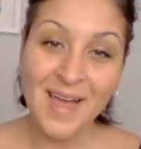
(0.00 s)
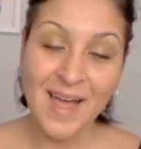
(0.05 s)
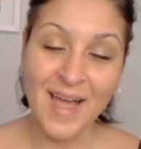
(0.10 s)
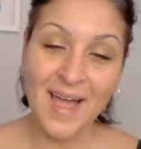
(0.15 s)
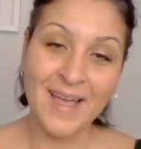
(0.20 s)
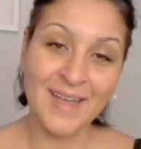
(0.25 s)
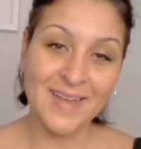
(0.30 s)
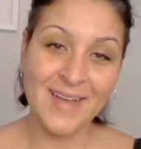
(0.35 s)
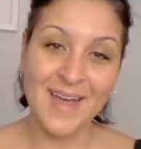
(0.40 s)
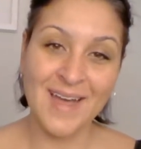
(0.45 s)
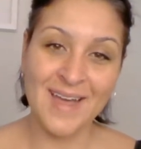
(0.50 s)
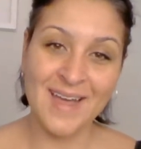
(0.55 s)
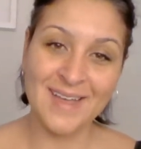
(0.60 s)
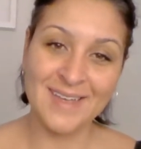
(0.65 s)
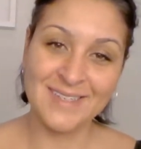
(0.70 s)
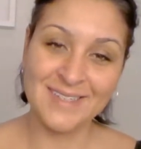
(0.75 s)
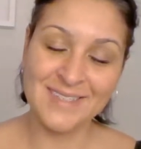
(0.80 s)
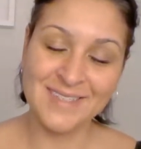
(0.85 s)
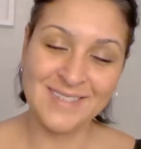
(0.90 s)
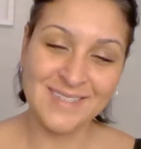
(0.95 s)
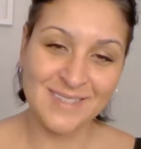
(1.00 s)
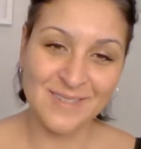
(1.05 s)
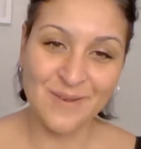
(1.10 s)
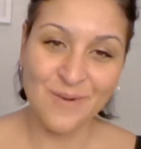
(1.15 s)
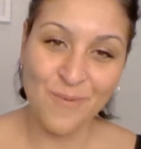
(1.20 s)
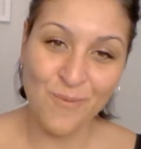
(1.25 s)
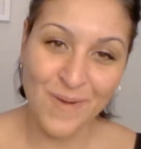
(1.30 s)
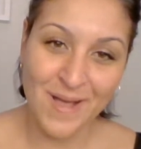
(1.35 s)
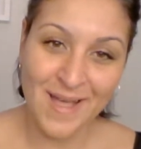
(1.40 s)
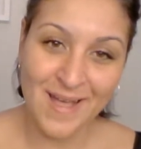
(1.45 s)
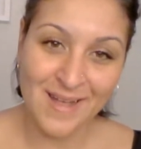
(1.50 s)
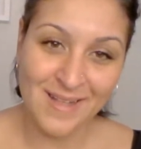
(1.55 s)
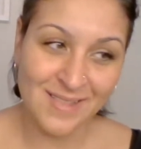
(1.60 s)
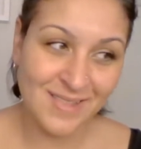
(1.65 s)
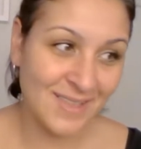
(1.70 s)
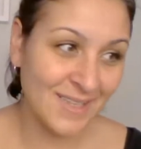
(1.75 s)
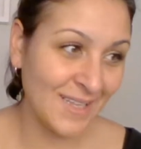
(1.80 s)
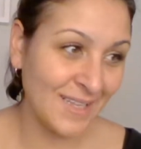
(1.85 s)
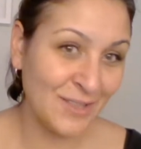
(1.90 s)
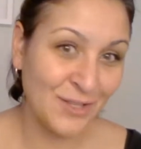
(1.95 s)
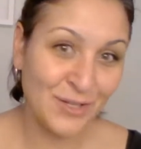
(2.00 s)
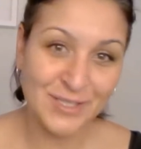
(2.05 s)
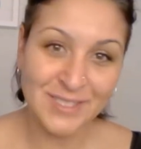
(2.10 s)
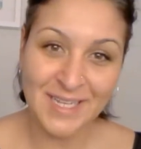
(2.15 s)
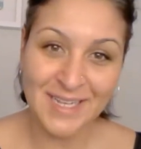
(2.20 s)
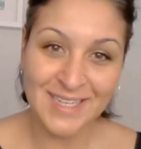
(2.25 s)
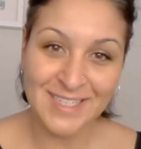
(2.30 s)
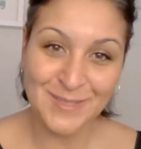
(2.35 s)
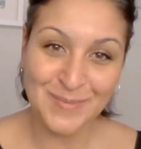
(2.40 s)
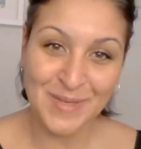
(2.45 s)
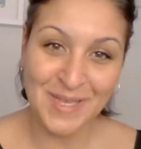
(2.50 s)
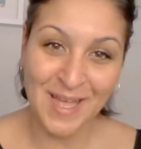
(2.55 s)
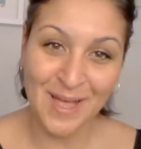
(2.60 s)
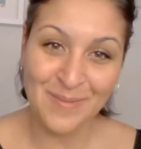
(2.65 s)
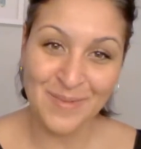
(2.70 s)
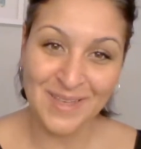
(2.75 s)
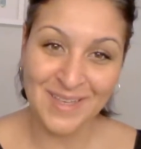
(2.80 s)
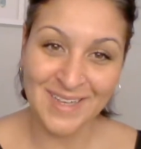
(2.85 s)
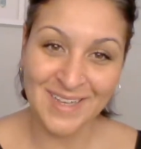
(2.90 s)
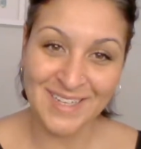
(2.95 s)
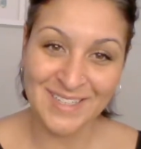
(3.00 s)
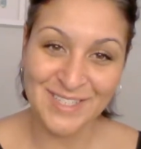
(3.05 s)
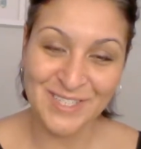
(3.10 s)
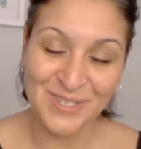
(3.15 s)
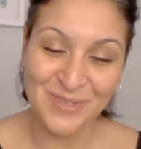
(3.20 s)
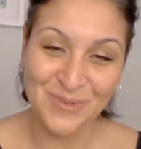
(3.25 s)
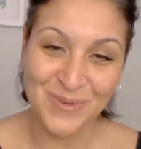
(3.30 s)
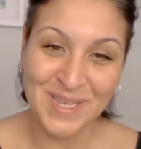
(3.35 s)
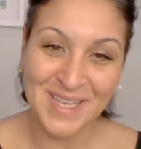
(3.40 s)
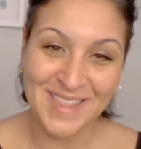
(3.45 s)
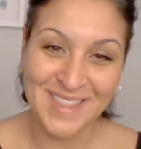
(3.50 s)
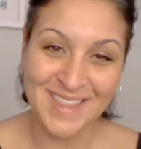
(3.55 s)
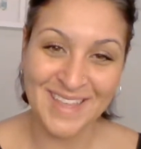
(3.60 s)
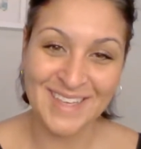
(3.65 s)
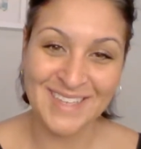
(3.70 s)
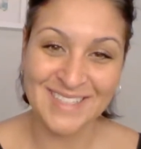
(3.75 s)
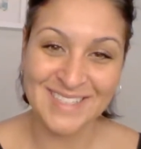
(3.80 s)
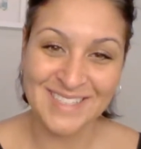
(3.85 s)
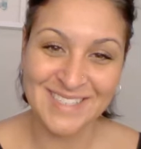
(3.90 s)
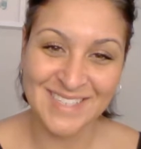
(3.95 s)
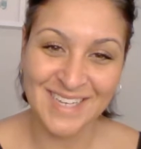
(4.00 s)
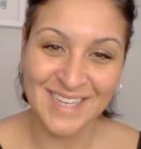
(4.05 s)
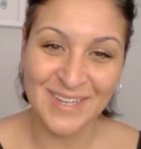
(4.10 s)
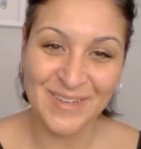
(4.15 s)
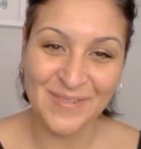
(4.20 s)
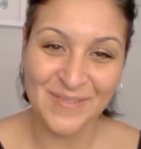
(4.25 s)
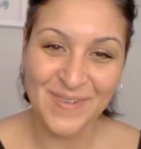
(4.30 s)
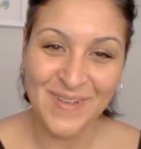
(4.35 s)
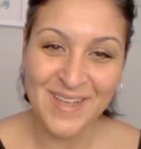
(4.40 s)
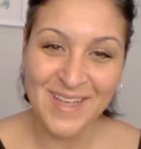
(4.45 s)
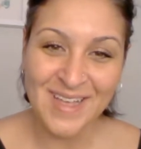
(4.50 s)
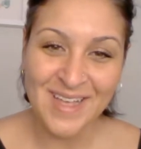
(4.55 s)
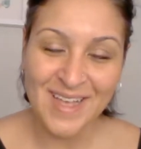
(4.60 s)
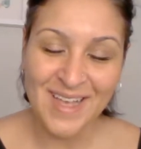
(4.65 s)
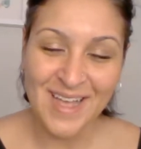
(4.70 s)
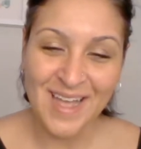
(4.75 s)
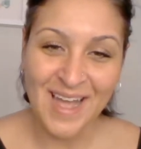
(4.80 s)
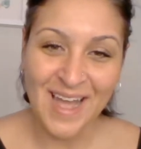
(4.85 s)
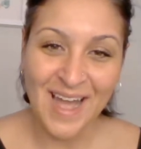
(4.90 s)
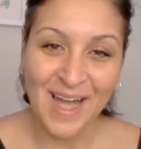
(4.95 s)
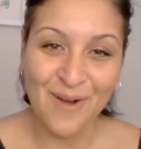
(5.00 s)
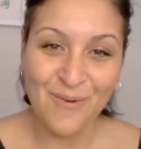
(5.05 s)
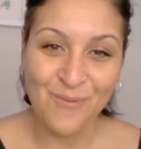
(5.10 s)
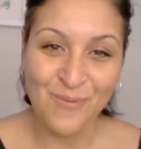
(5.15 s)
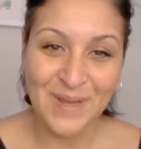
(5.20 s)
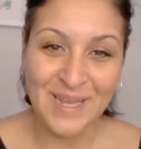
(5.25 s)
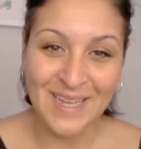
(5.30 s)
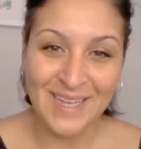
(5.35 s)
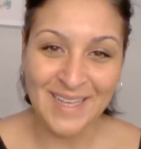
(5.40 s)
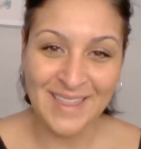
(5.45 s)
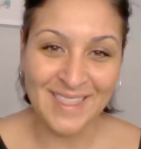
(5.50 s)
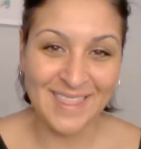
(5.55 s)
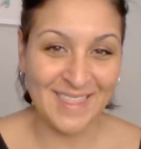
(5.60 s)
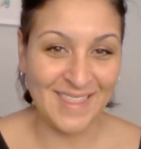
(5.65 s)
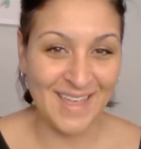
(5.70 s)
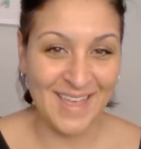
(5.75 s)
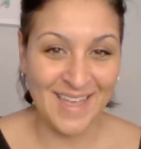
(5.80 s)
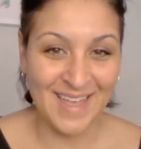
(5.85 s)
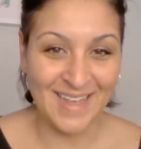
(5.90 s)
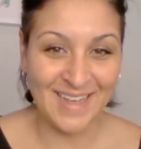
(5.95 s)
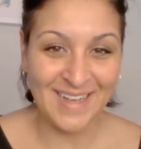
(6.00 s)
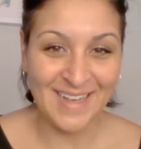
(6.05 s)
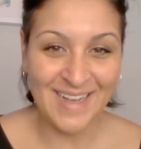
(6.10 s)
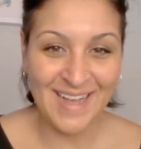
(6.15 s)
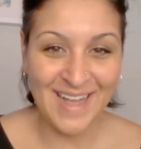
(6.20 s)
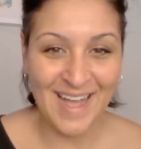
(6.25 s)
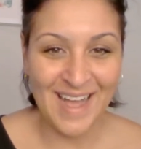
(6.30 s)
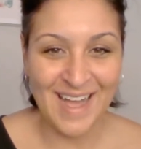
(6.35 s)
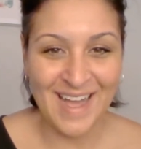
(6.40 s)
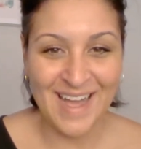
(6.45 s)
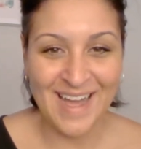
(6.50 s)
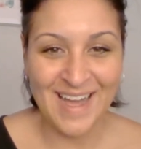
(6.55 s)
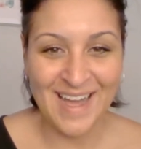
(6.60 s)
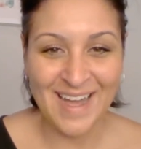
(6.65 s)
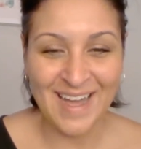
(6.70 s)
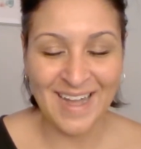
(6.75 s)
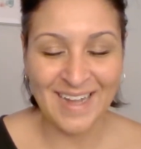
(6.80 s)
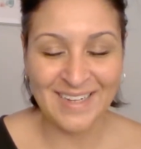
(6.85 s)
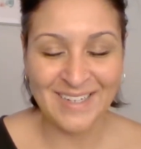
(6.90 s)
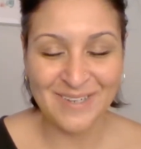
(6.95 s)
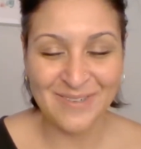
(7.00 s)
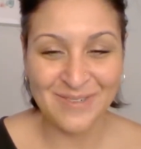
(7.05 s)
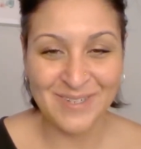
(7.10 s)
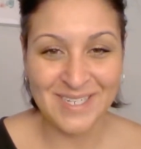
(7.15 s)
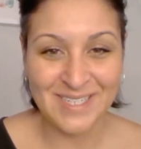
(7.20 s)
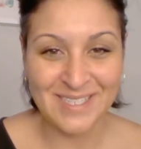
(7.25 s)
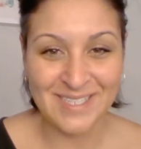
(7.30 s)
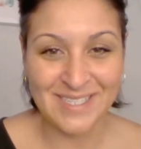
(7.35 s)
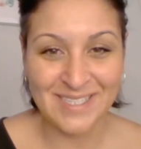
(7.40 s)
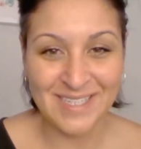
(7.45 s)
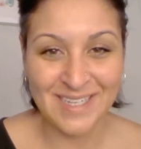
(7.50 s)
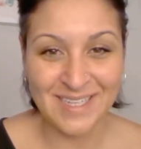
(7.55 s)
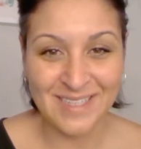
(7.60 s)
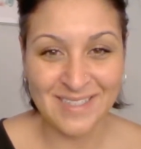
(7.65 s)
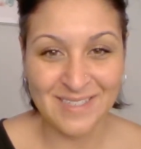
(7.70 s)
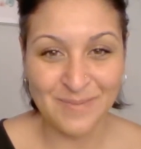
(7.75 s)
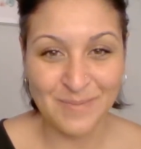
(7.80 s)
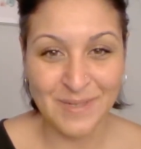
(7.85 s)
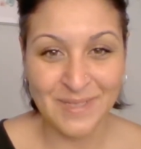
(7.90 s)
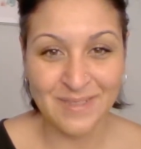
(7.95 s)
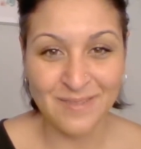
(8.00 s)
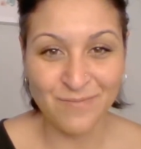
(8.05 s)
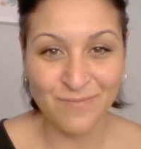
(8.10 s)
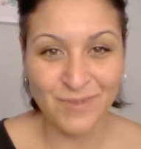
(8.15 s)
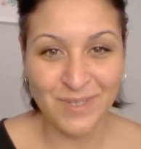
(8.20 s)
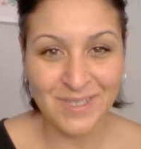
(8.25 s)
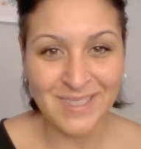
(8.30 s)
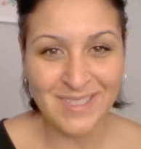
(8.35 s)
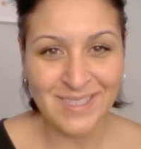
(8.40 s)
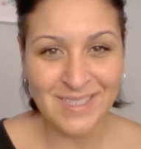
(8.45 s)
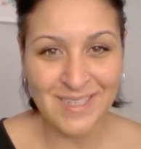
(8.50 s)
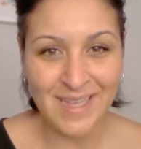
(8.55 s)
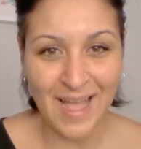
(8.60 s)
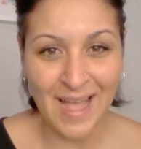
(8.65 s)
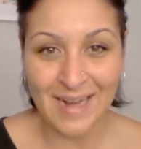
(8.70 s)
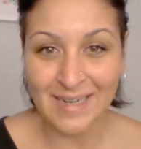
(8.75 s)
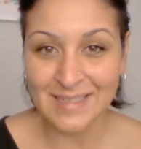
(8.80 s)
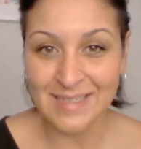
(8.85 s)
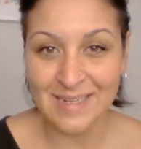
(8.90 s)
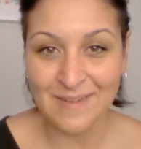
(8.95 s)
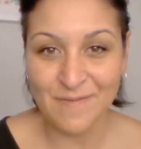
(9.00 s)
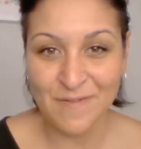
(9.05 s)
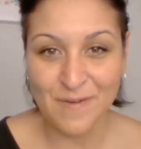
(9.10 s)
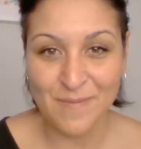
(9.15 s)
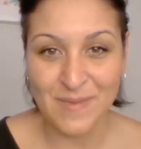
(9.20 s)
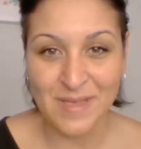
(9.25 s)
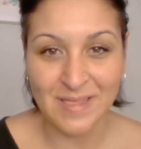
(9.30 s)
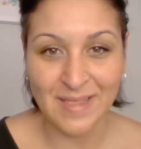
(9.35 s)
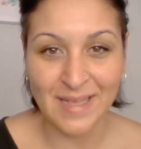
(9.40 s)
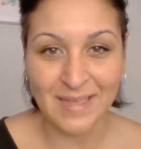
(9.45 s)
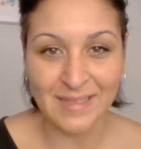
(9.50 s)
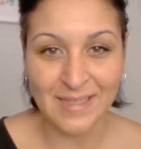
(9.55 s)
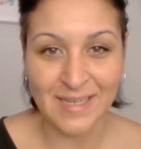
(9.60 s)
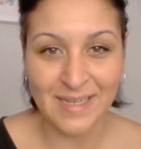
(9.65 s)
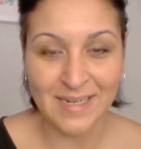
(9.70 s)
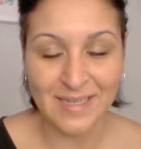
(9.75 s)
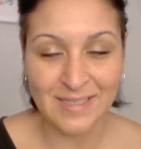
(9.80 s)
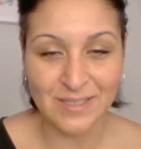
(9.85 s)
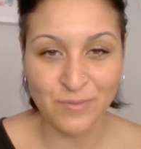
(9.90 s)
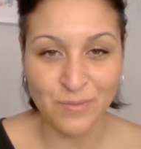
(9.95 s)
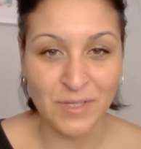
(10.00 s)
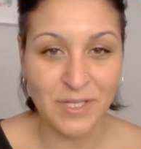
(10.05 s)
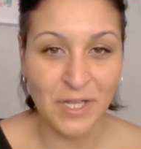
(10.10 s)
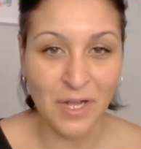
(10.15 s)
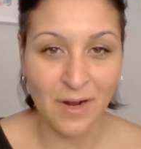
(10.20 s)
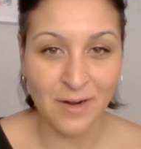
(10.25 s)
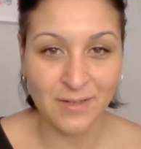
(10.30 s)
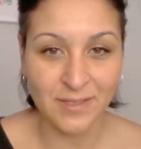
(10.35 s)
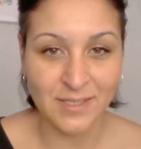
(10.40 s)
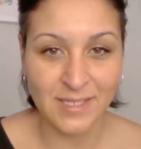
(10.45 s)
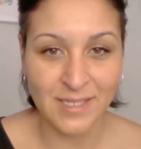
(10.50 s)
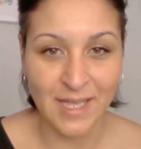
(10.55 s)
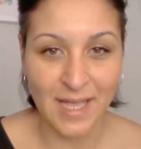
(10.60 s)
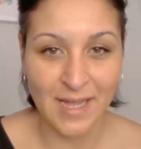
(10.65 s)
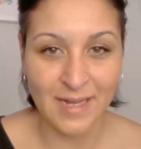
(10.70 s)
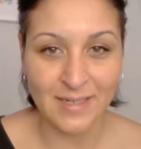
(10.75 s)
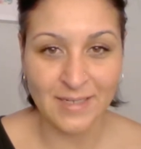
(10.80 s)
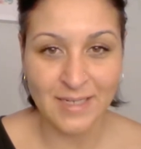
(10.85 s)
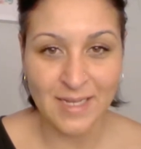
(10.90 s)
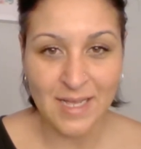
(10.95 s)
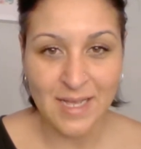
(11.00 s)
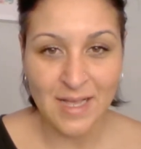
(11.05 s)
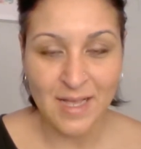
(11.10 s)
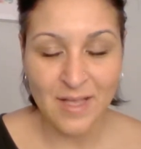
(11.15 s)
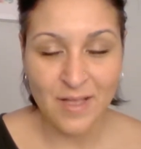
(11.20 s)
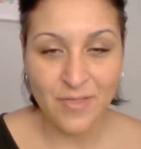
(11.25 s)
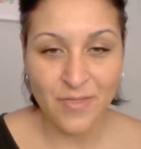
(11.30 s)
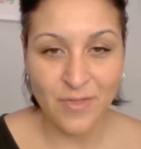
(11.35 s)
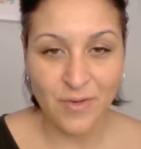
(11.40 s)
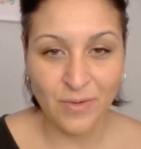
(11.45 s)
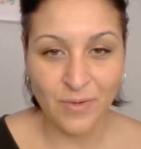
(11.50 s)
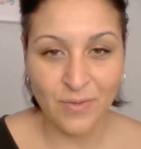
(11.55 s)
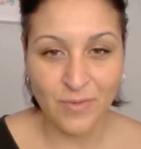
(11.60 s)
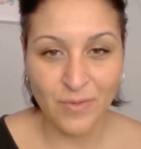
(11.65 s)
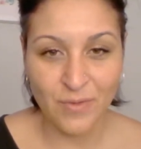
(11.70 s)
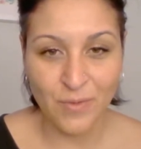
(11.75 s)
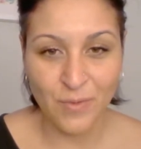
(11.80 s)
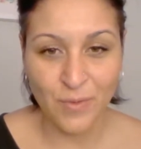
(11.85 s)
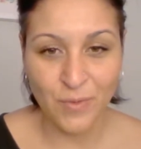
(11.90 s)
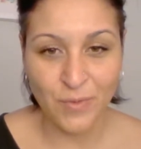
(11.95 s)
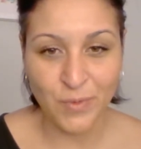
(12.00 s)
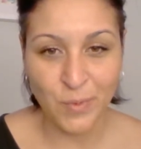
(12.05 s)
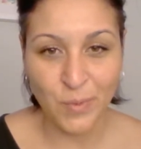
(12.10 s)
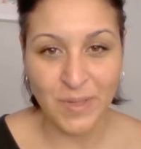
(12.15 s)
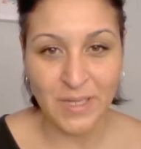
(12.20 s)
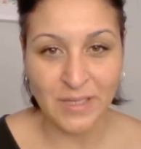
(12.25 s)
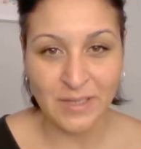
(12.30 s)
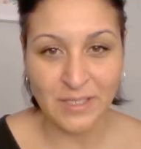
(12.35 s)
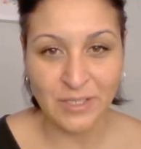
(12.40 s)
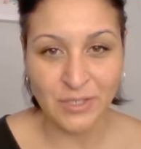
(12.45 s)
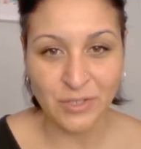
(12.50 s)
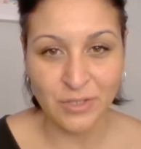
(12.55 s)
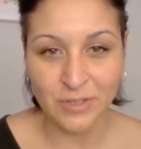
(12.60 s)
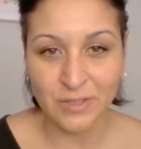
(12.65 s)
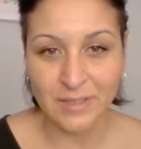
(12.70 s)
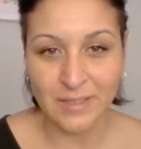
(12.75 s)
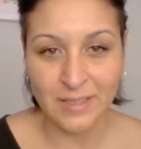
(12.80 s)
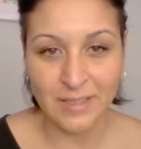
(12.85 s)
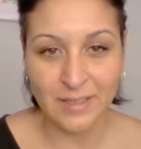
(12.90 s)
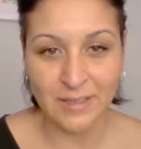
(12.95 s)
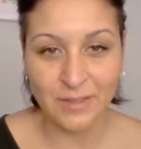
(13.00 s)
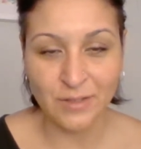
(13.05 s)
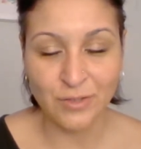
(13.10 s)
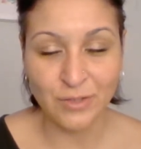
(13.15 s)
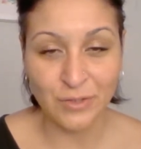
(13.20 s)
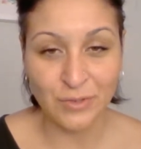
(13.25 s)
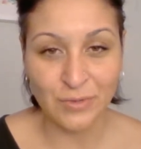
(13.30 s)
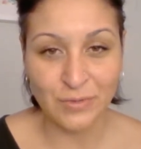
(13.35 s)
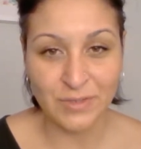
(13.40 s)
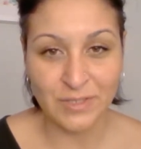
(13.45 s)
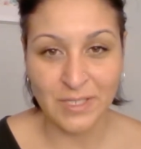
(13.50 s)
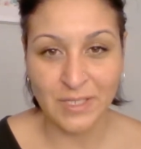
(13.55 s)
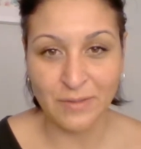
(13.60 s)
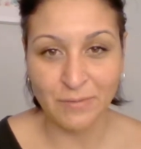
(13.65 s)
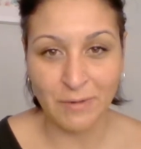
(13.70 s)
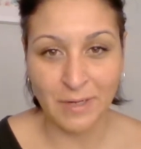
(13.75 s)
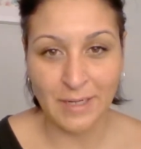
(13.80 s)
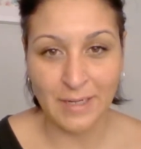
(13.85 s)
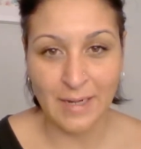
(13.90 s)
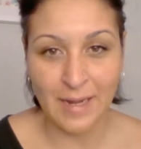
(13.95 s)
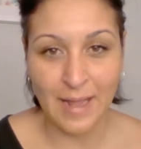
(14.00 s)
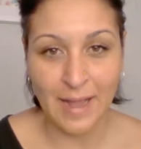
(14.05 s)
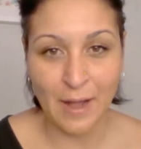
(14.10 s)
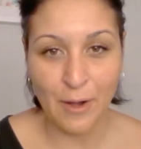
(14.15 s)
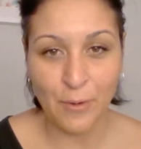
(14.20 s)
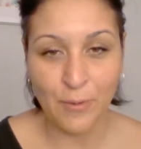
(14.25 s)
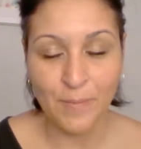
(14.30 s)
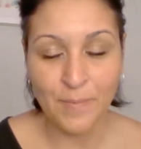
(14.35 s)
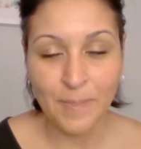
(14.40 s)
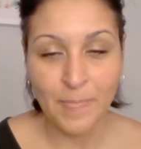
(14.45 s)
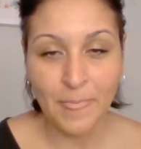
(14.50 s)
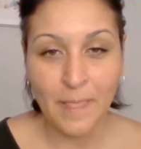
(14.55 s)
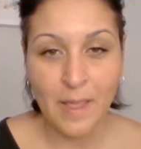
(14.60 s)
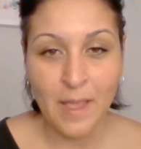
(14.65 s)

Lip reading: Hi guys. Well, it looks like it's becoming a 2 week thing instead of a week thing. I know it's been really hectic for me lately, and it's really hard to get the weekly journals in right now.